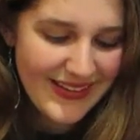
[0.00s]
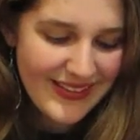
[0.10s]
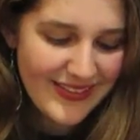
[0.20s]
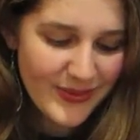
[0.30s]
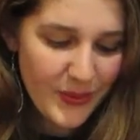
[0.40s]

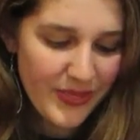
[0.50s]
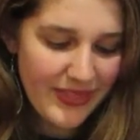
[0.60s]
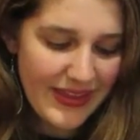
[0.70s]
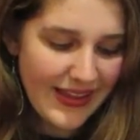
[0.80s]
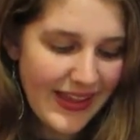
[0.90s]
this whole
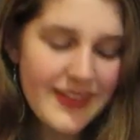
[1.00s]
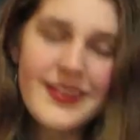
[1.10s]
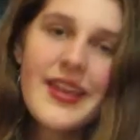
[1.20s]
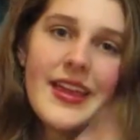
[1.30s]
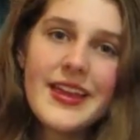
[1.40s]
thing. And
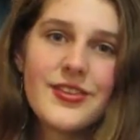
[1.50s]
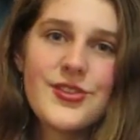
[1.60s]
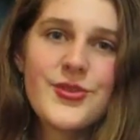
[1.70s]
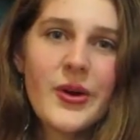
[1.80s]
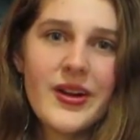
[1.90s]
he's
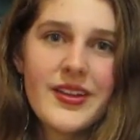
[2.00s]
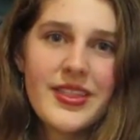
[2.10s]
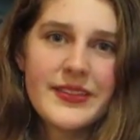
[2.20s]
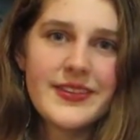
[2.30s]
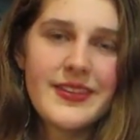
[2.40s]
drunk.
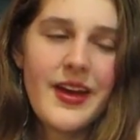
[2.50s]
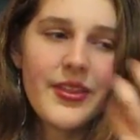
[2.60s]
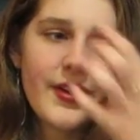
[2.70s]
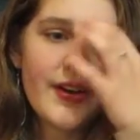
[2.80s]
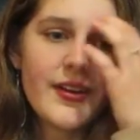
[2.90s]
That's the
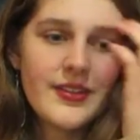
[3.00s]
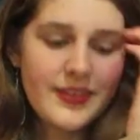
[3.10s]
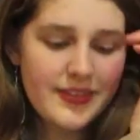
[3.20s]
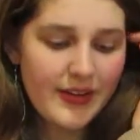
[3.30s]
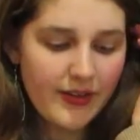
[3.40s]
other
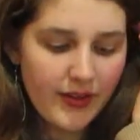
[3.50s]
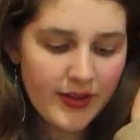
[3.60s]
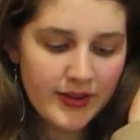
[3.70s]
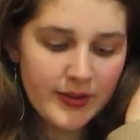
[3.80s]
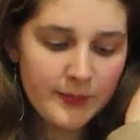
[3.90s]
detail.
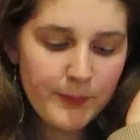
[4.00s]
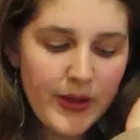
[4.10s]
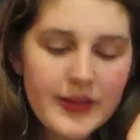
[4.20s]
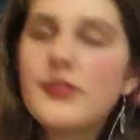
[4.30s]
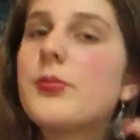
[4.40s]
A
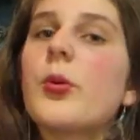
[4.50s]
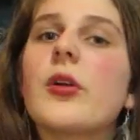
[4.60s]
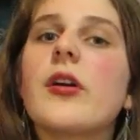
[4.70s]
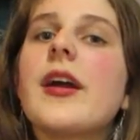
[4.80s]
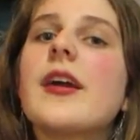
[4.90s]
pint of
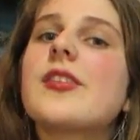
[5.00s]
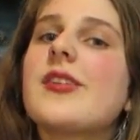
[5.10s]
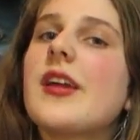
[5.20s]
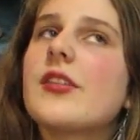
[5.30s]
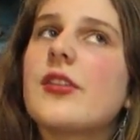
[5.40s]
porter. I
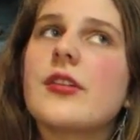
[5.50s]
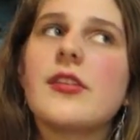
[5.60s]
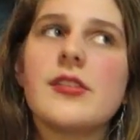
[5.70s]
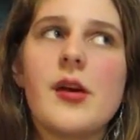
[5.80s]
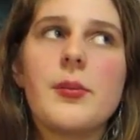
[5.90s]
actually had to look
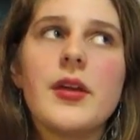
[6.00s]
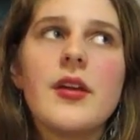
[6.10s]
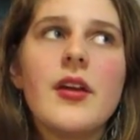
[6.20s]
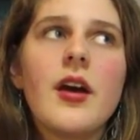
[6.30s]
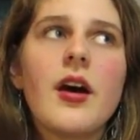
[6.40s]
this up.
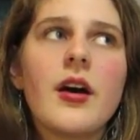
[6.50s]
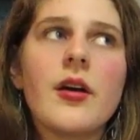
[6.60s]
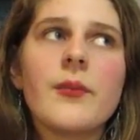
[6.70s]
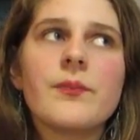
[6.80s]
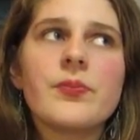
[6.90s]

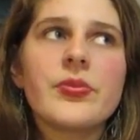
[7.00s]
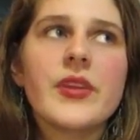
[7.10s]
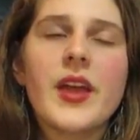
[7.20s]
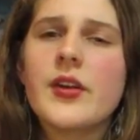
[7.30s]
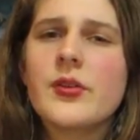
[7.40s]

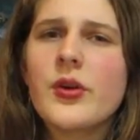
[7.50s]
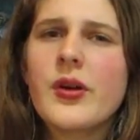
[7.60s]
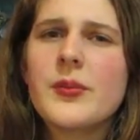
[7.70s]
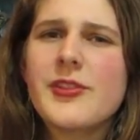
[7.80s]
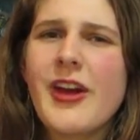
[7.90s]
I don't know
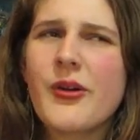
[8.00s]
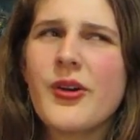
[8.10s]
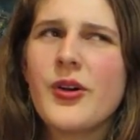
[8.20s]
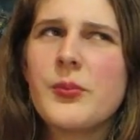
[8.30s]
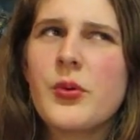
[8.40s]
how much
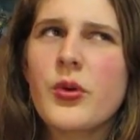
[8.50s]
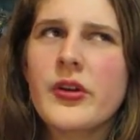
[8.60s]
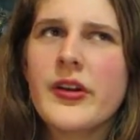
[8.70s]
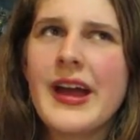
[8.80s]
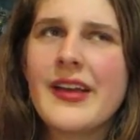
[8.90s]
alcohol
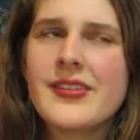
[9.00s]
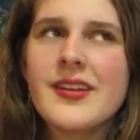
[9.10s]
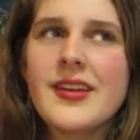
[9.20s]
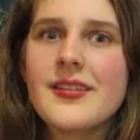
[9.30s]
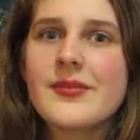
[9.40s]
porter has in
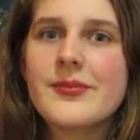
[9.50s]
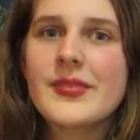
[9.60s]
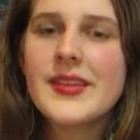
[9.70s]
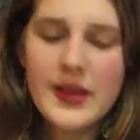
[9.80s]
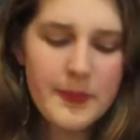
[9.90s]
it,
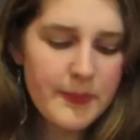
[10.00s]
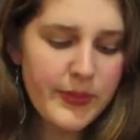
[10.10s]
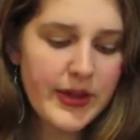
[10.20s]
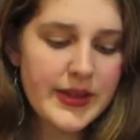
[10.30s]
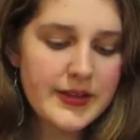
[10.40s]

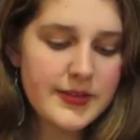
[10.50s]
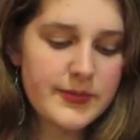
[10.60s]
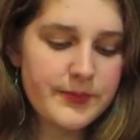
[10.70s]
but